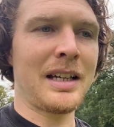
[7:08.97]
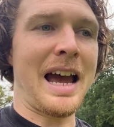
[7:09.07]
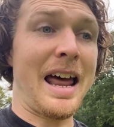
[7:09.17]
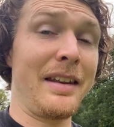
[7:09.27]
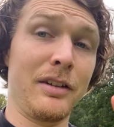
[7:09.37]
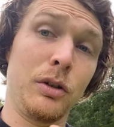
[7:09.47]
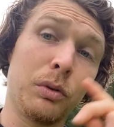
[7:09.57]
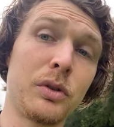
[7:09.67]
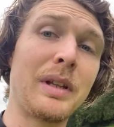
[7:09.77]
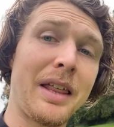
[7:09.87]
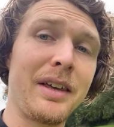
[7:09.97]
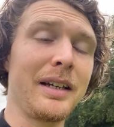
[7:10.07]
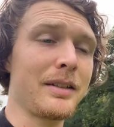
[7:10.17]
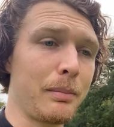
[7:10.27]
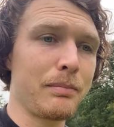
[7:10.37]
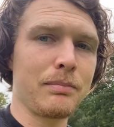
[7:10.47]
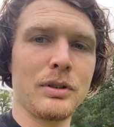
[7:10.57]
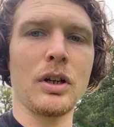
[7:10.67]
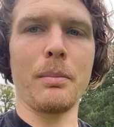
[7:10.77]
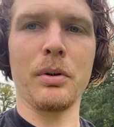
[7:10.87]
and you will do that thing to
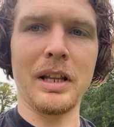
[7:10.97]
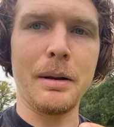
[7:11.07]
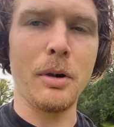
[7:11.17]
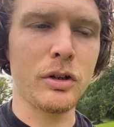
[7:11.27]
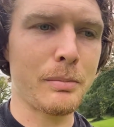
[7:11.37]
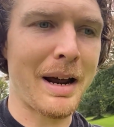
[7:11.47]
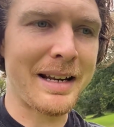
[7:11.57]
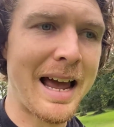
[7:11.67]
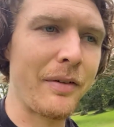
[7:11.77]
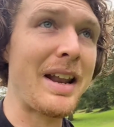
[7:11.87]
put that emotion back down.